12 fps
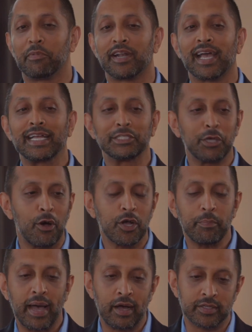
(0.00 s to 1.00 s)
But I can talk
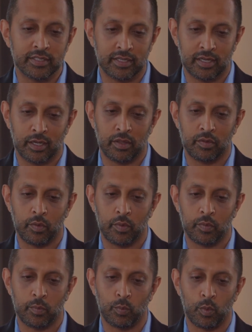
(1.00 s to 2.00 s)
about
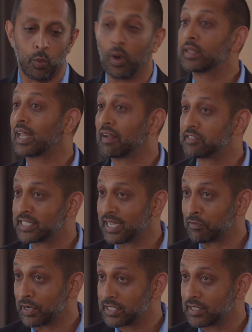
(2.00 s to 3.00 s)
one that I've
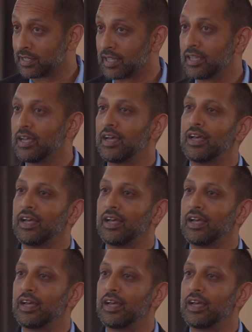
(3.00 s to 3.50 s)
seen recently